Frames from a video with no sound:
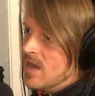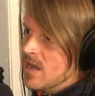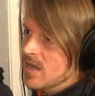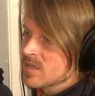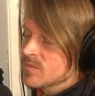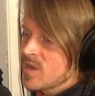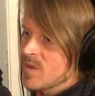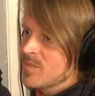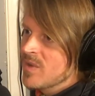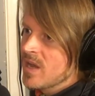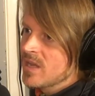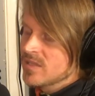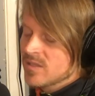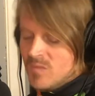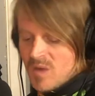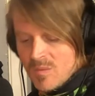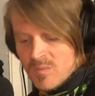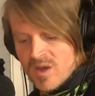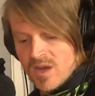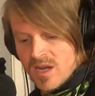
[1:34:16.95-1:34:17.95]
Yeah. Because
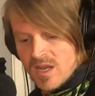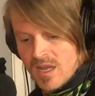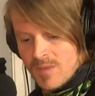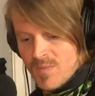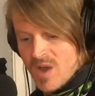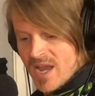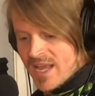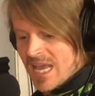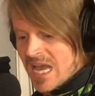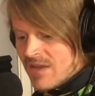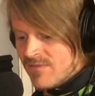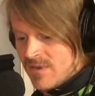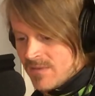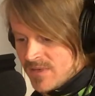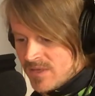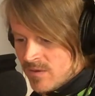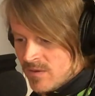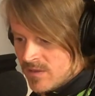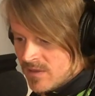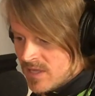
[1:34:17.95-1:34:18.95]
my buddy Mike
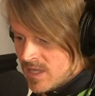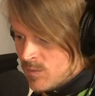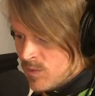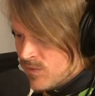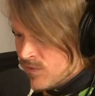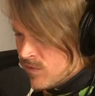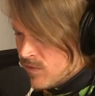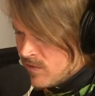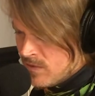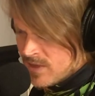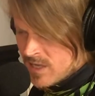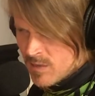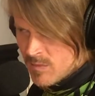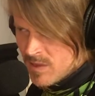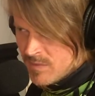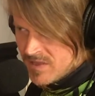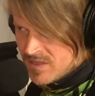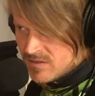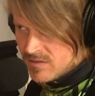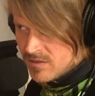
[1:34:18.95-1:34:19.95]
Avenin doing it the year before. I think it
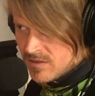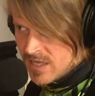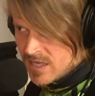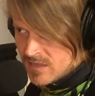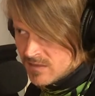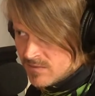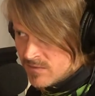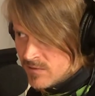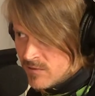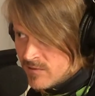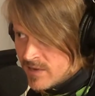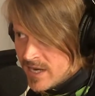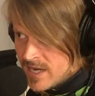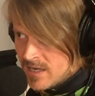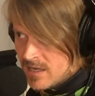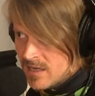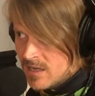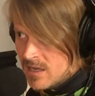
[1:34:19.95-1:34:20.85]
might have been 2014.